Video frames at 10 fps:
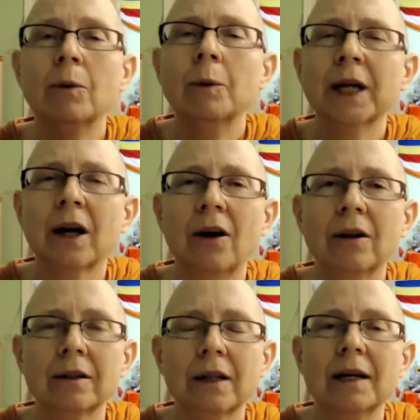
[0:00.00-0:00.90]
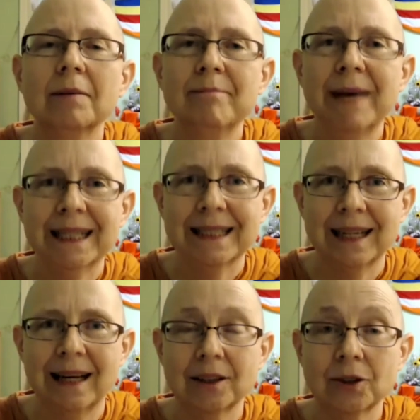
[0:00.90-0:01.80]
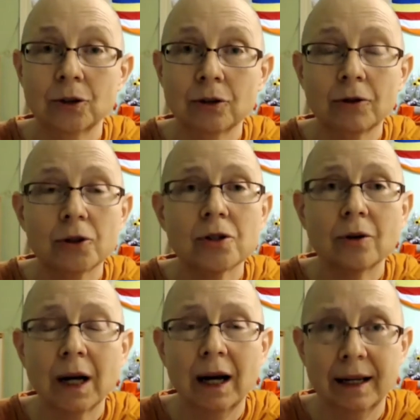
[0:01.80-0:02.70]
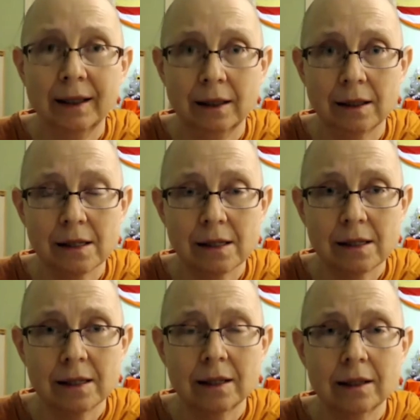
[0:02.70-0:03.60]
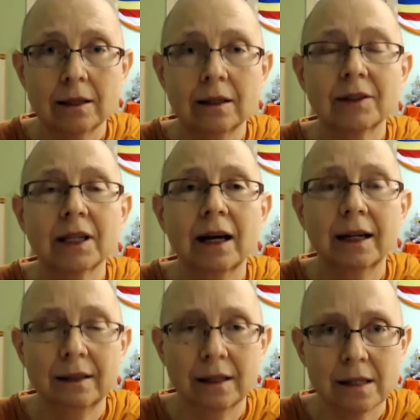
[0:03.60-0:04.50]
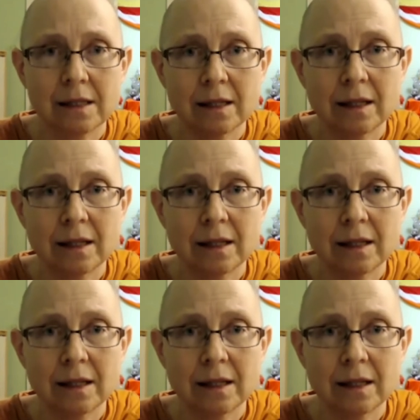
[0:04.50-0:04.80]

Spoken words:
what we call metta, universal kindness, loving kindness.